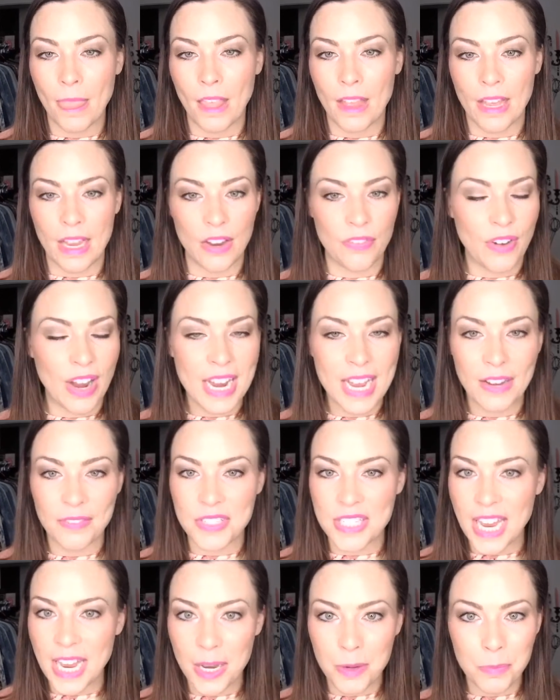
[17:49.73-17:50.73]
if I have
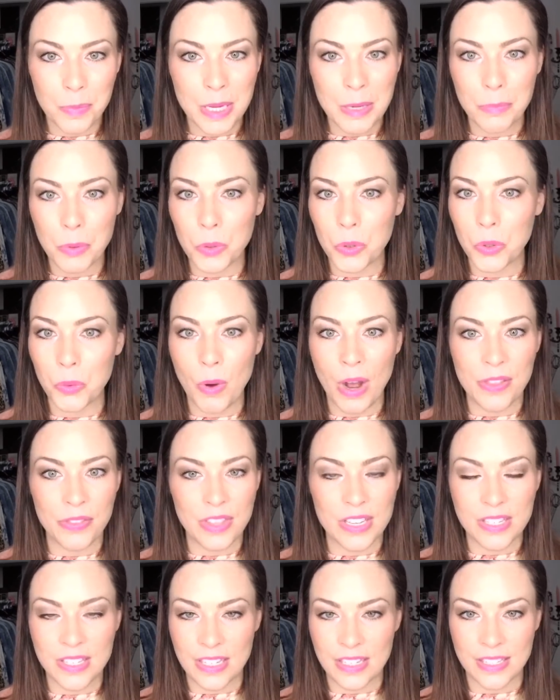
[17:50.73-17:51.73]
10 people who want
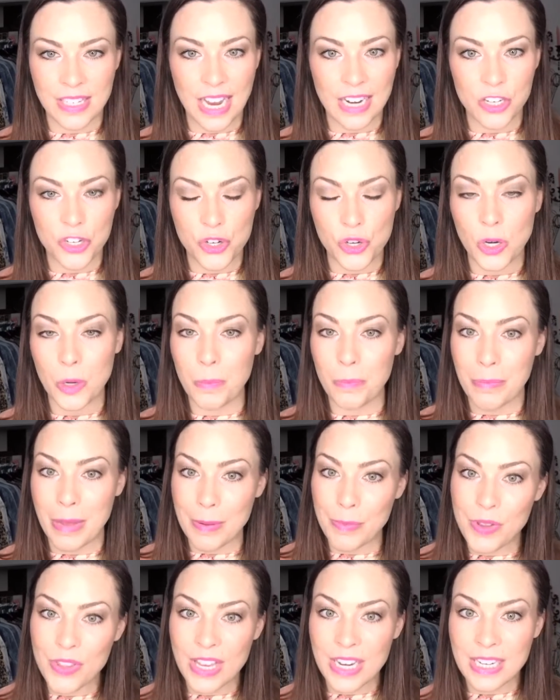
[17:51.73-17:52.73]
this exact shirt,
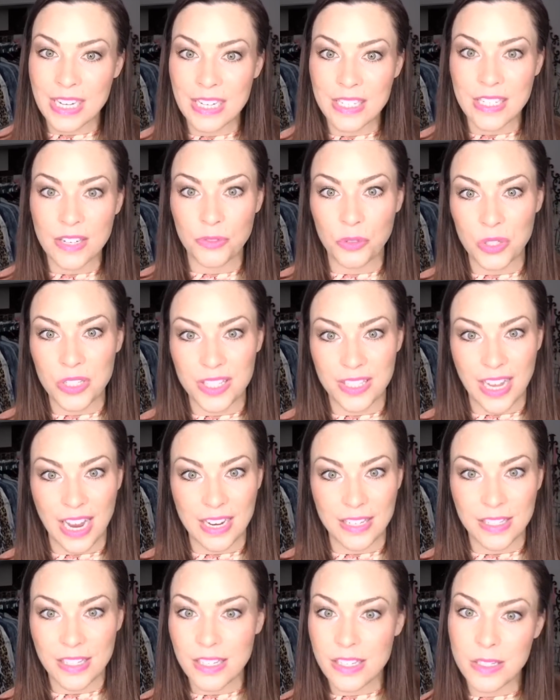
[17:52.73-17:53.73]
maybe they need different
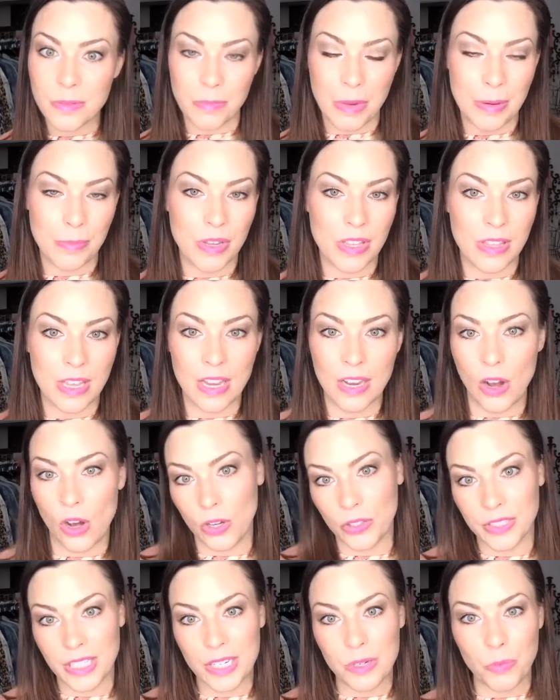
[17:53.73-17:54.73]
sizes, maybe they
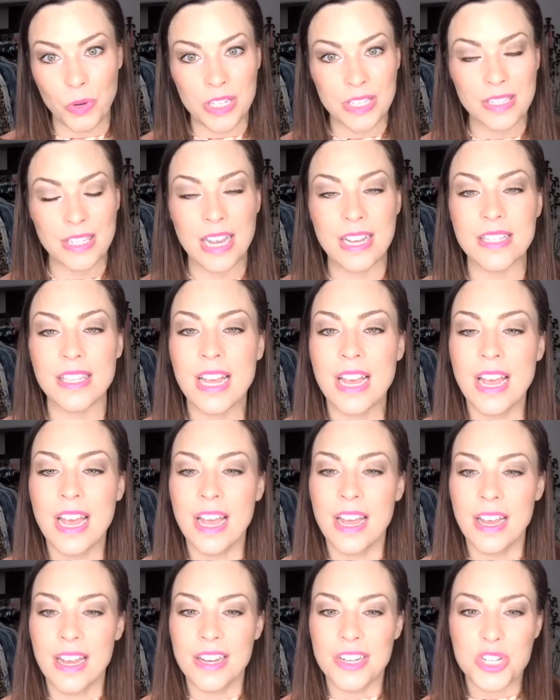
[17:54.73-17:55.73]
all need one size,
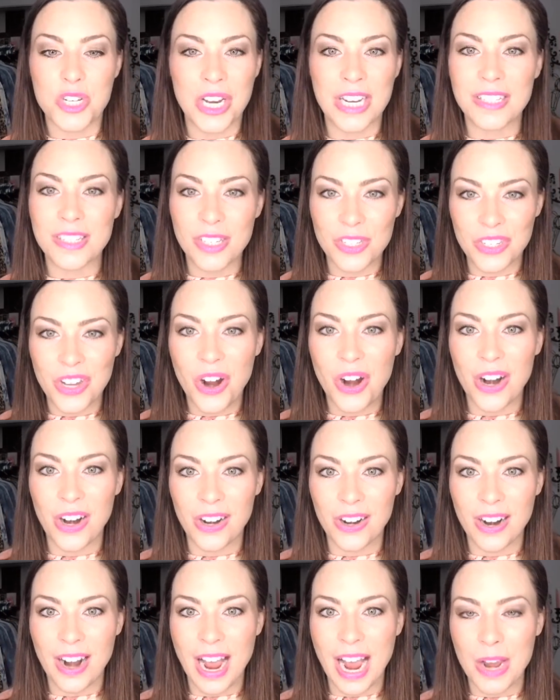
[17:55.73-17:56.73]
chances
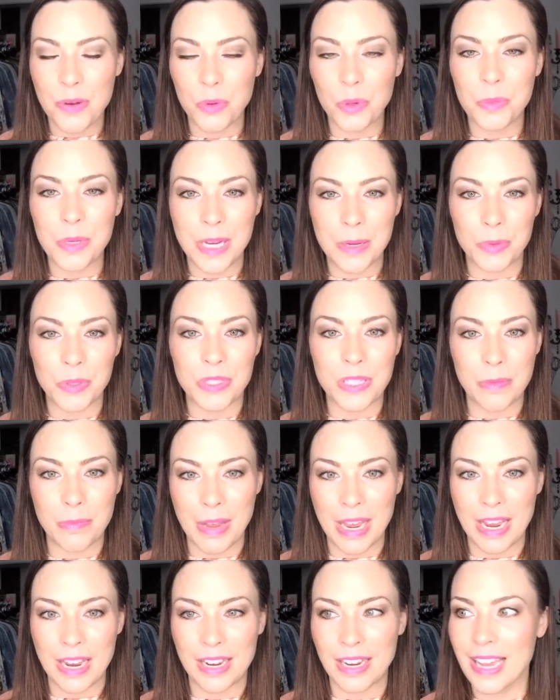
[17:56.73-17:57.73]
are I will be able to
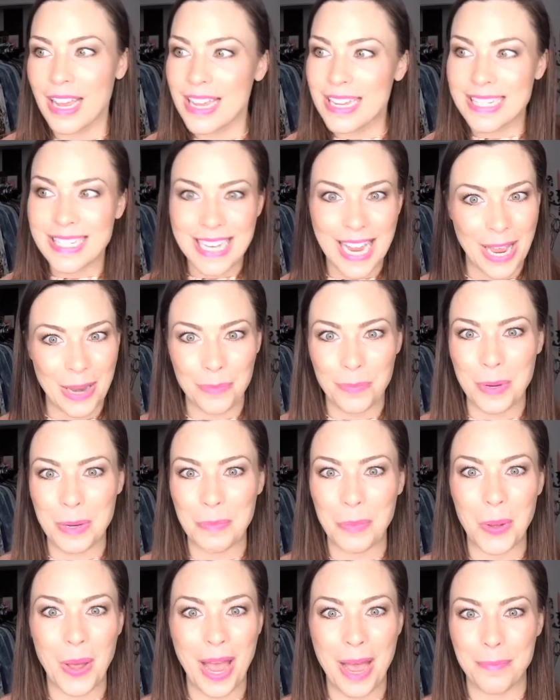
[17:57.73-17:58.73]
make 10
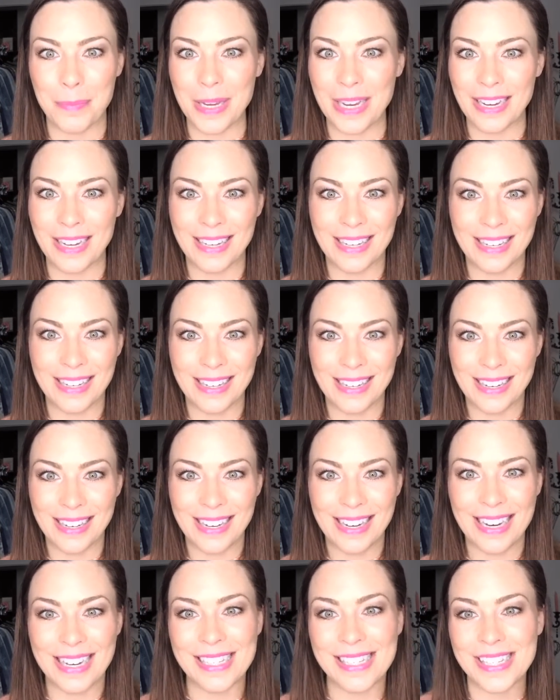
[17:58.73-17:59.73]
people happy
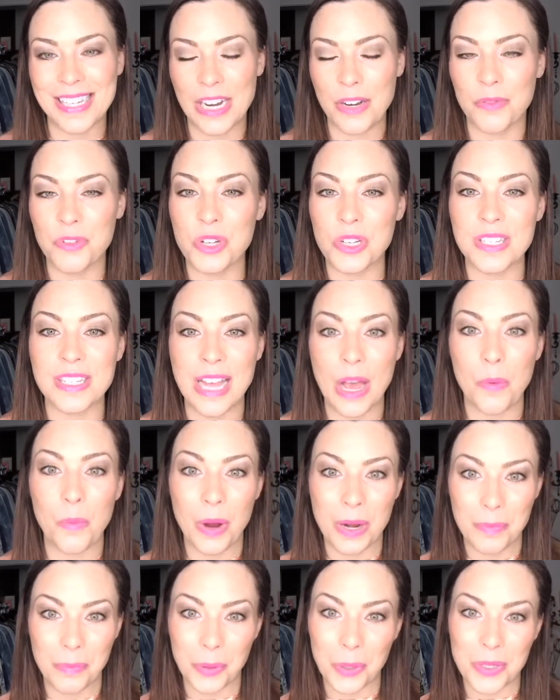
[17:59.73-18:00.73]
instead of just that
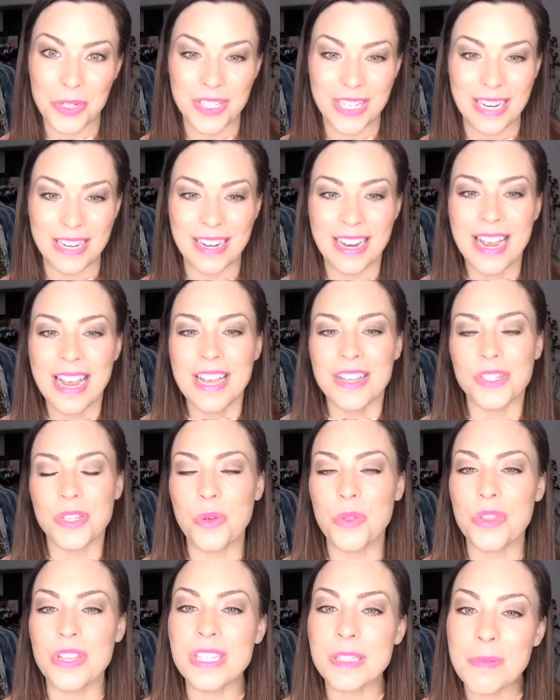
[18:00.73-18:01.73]
one person.
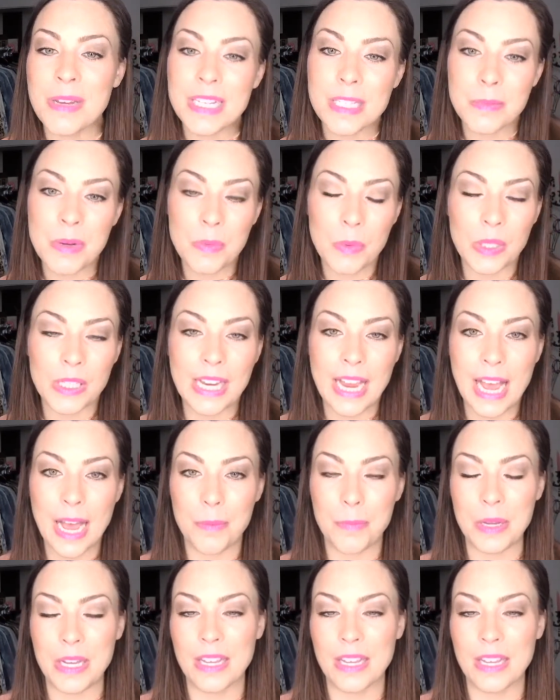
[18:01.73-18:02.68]
So this makes me really happy.